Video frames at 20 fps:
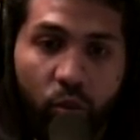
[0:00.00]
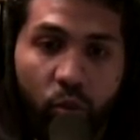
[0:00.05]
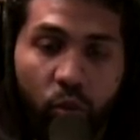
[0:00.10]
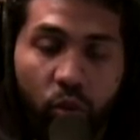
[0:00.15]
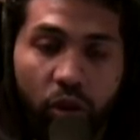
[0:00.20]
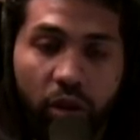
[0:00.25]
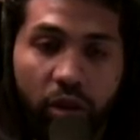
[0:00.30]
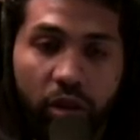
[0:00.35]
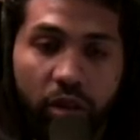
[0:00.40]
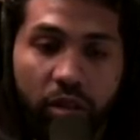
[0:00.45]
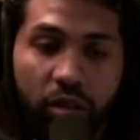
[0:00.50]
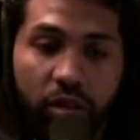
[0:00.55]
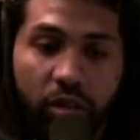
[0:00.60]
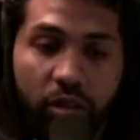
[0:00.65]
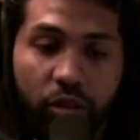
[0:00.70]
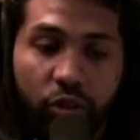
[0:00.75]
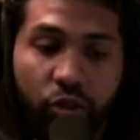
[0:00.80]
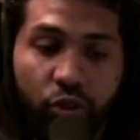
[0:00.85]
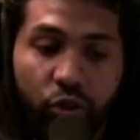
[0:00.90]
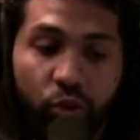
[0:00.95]

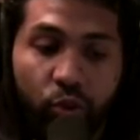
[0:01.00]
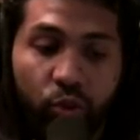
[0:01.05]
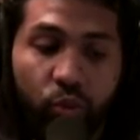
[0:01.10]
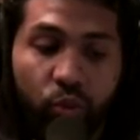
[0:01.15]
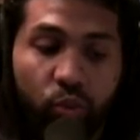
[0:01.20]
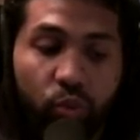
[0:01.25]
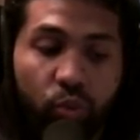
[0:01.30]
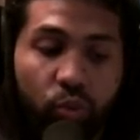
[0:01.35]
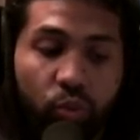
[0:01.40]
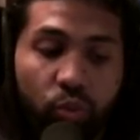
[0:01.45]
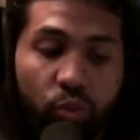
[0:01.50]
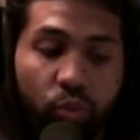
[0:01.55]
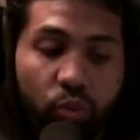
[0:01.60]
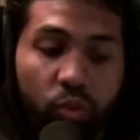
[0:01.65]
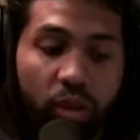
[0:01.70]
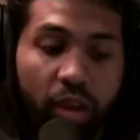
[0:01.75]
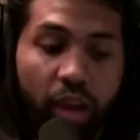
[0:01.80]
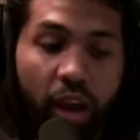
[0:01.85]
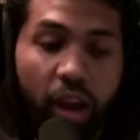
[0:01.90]
was to